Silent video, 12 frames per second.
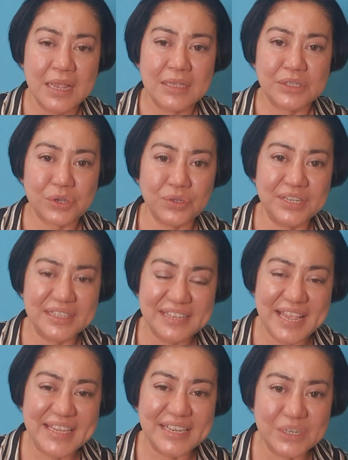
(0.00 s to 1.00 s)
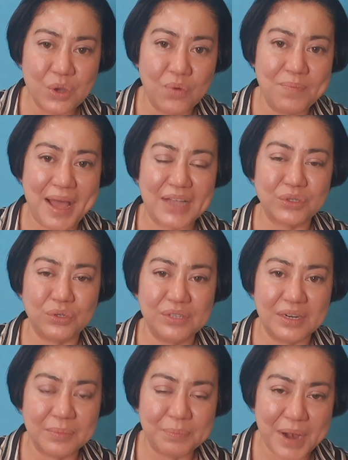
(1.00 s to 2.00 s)
so that they can go back to
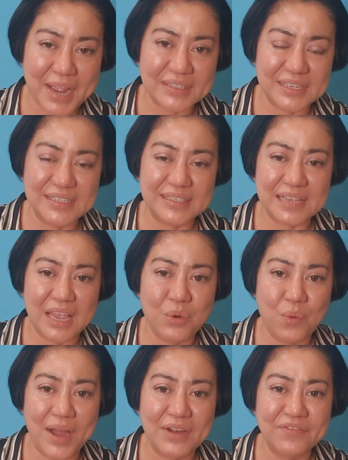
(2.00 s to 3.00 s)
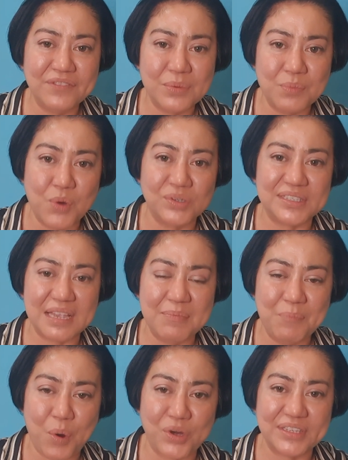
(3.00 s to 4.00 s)
their practice. And one of the most
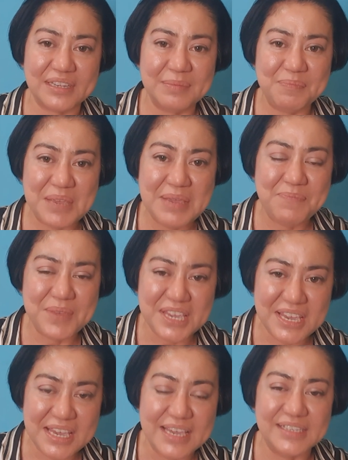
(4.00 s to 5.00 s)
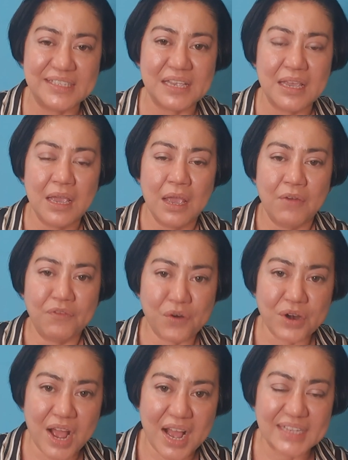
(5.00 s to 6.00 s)
important PPEs
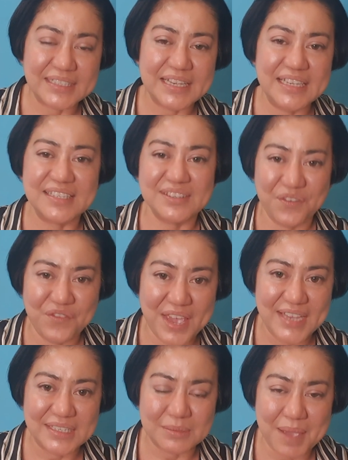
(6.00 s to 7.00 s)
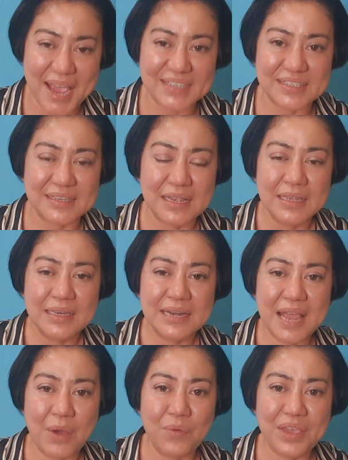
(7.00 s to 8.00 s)
for us is the face mask.
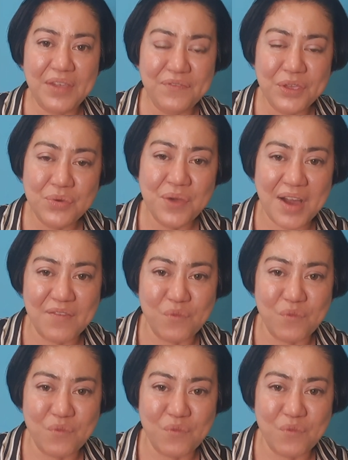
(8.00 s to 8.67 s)
Now, if you have